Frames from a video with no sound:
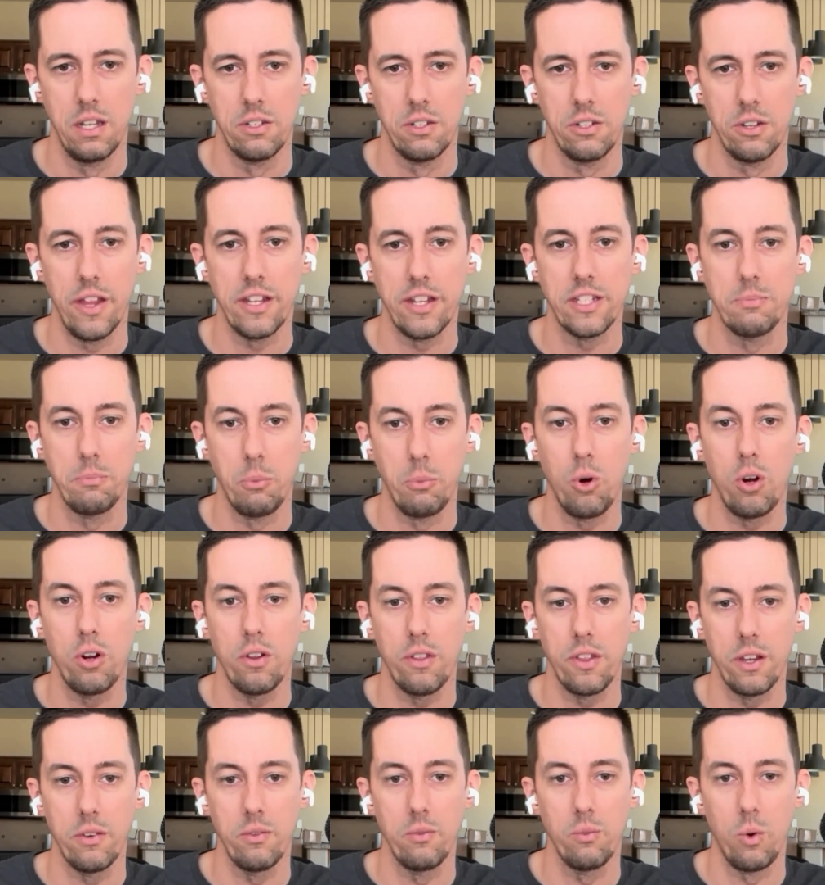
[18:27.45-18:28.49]
So that's more
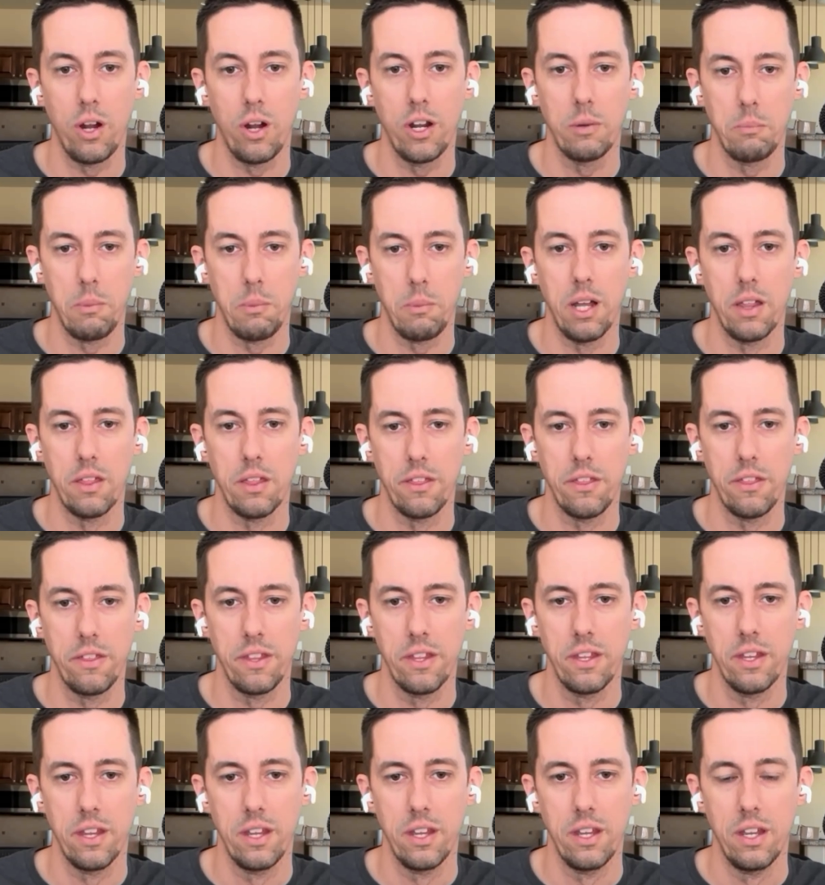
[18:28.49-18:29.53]
than one a month.
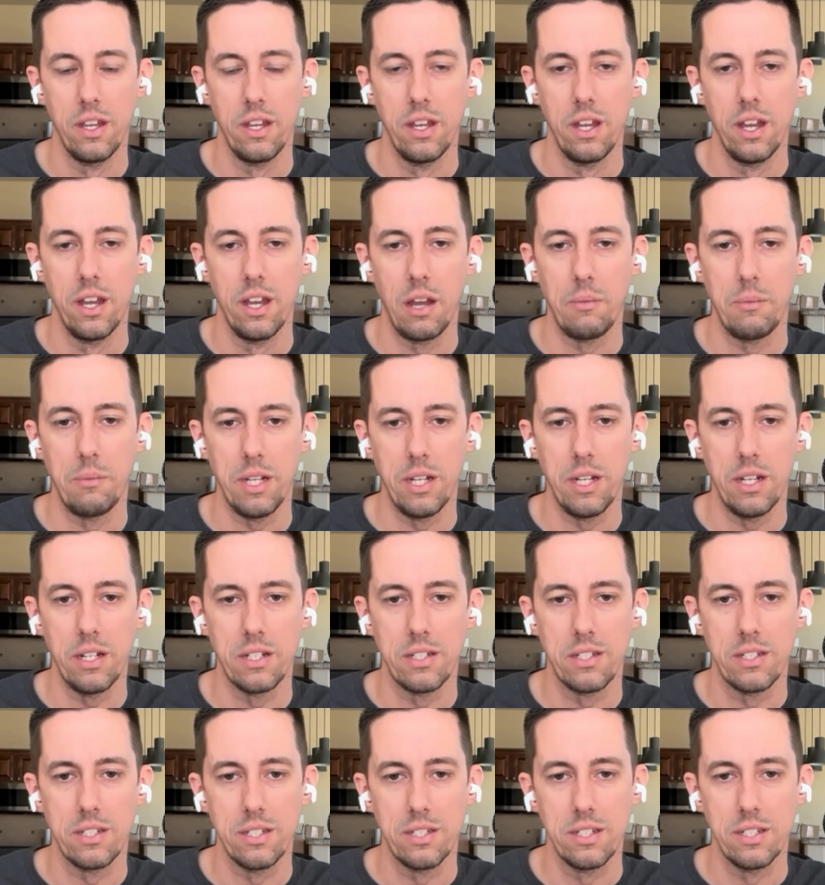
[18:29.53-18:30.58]
Yeah. I mean,
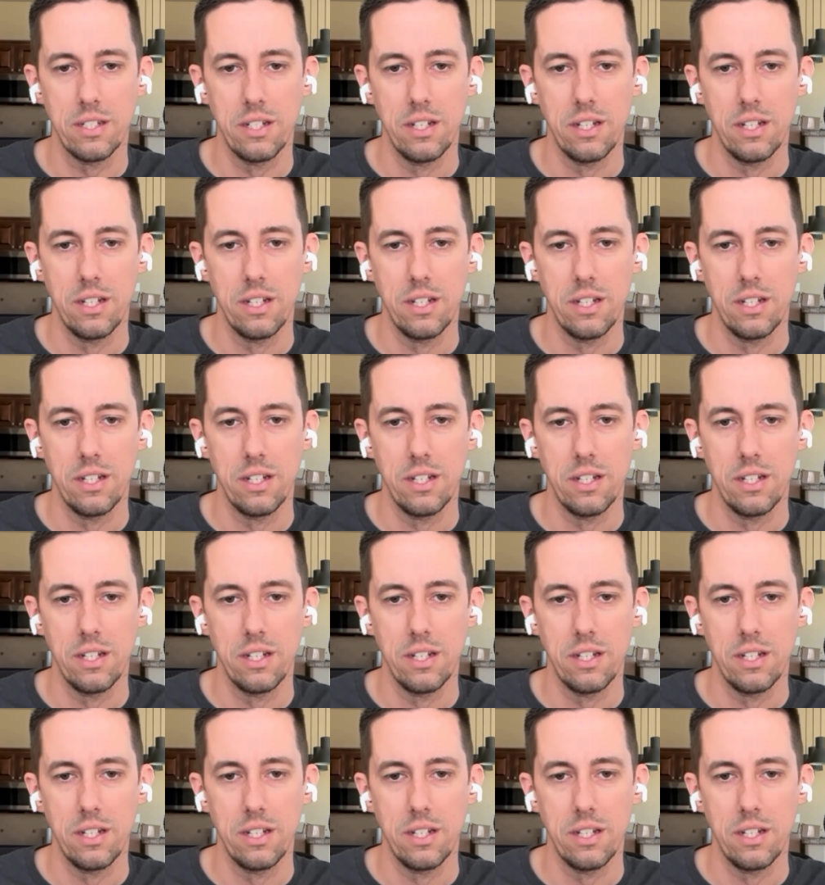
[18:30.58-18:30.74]
it's...